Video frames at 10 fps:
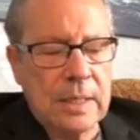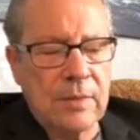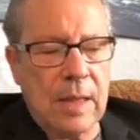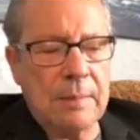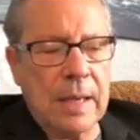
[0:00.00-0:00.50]

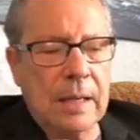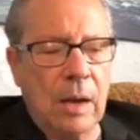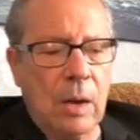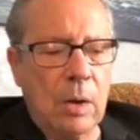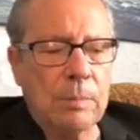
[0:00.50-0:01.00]
they make
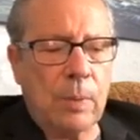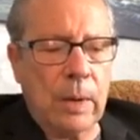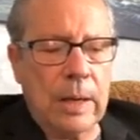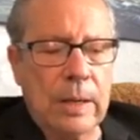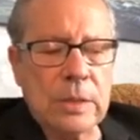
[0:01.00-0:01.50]
long
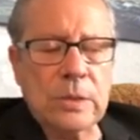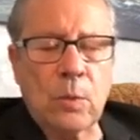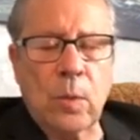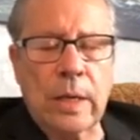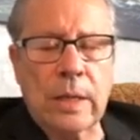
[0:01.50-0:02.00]
prayers
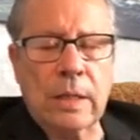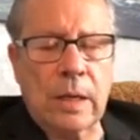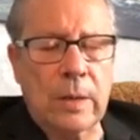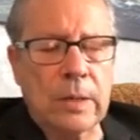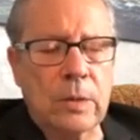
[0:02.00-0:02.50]
and wear
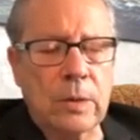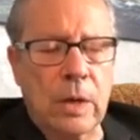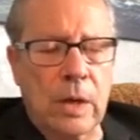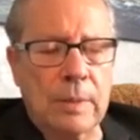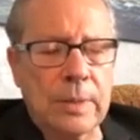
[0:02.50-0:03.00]
clerical
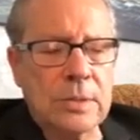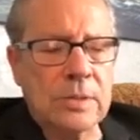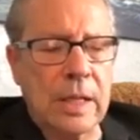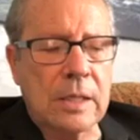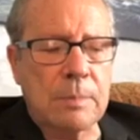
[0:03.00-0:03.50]
garments
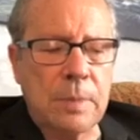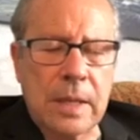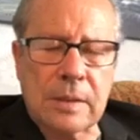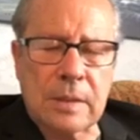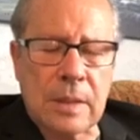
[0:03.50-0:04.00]
that
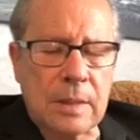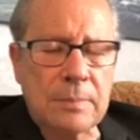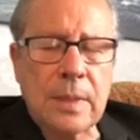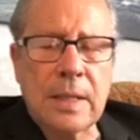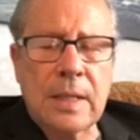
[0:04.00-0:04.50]
depict
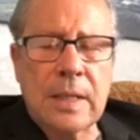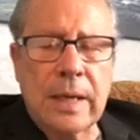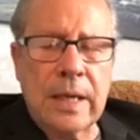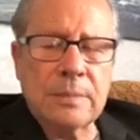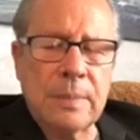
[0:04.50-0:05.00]
them
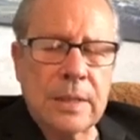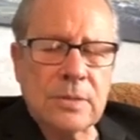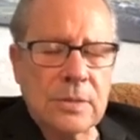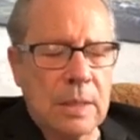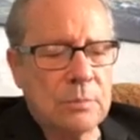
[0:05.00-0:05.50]
as being
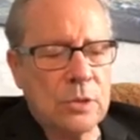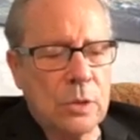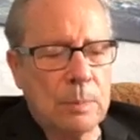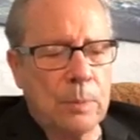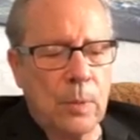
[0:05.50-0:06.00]
some
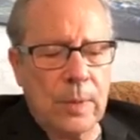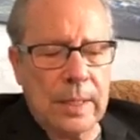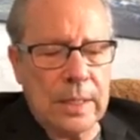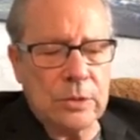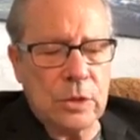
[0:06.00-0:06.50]
super
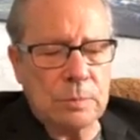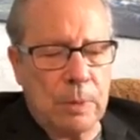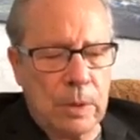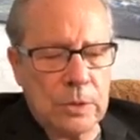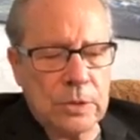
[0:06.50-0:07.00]
religious
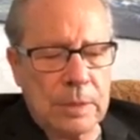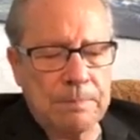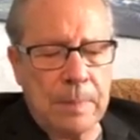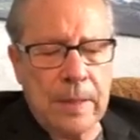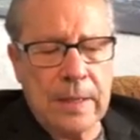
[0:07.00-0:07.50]
person.